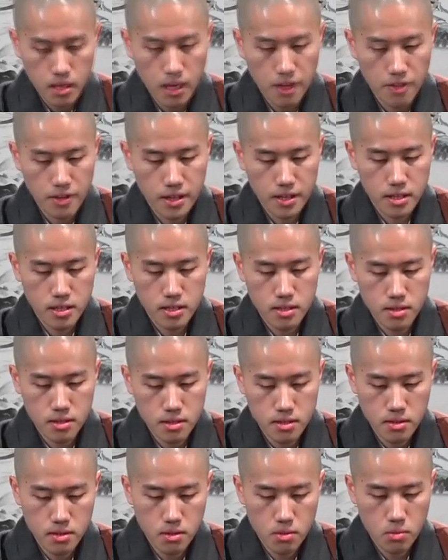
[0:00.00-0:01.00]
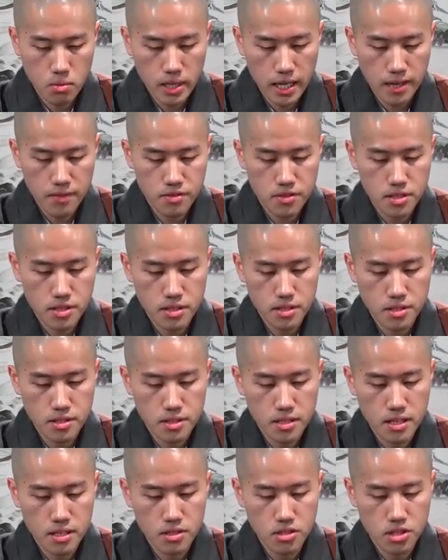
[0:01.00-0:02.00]
I think we have
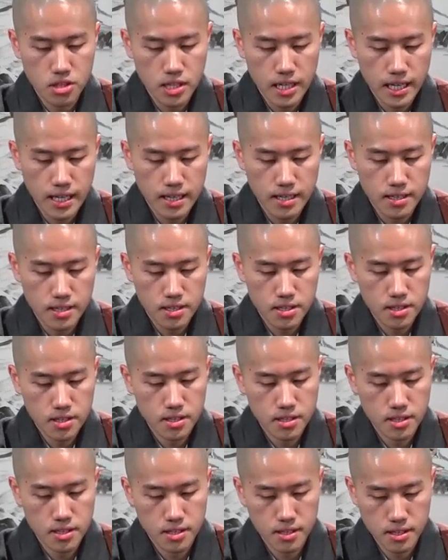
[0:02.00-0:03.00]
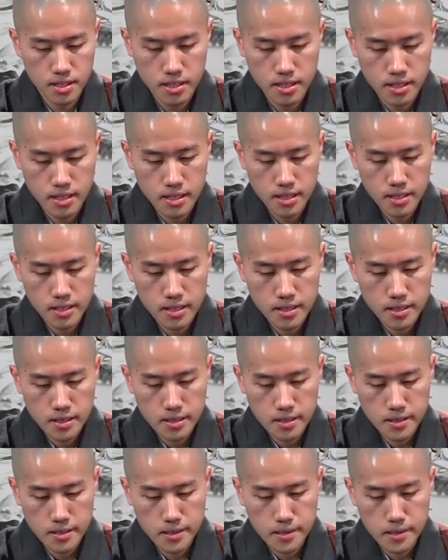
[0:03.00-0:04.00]
to understand
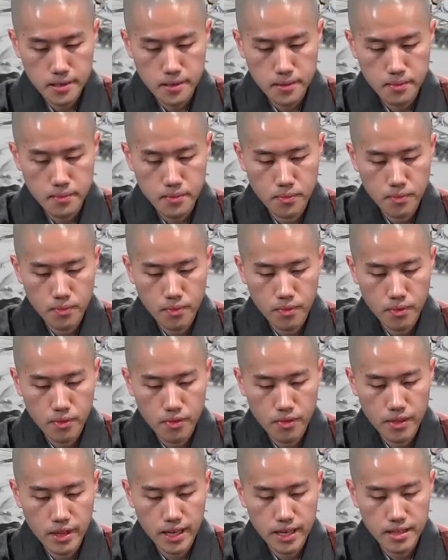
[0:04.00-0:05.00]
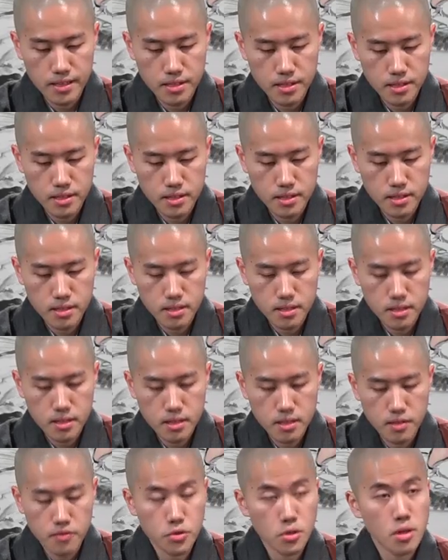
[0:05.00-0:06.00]
that
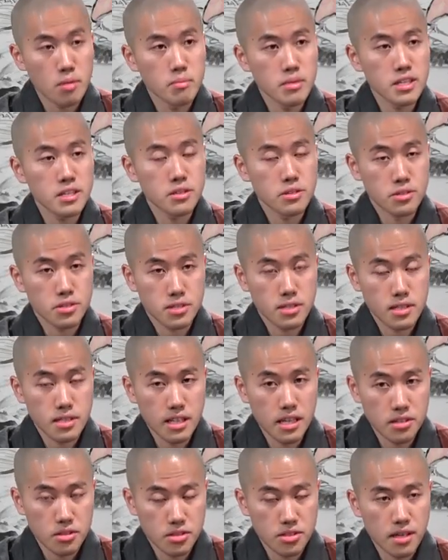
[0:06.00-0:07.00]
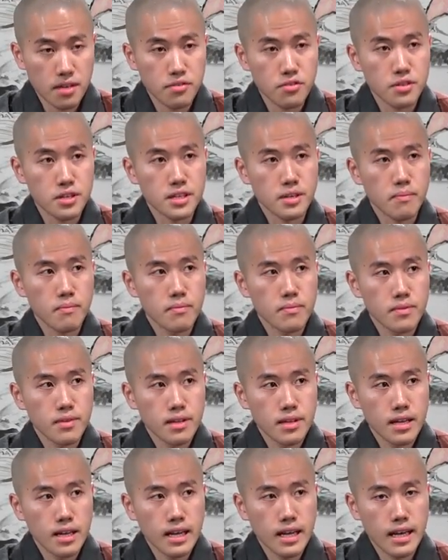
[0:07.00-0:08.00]
if you admit that you're suffering
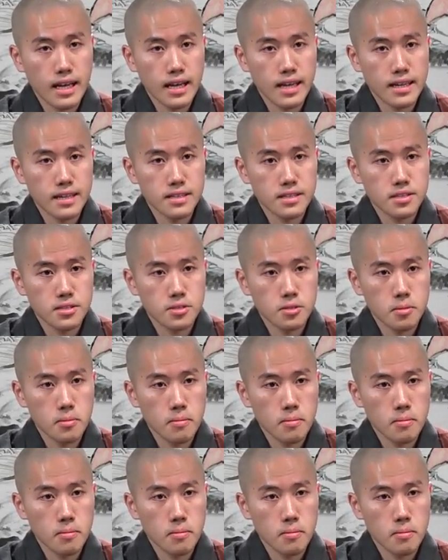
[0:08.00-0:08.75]
and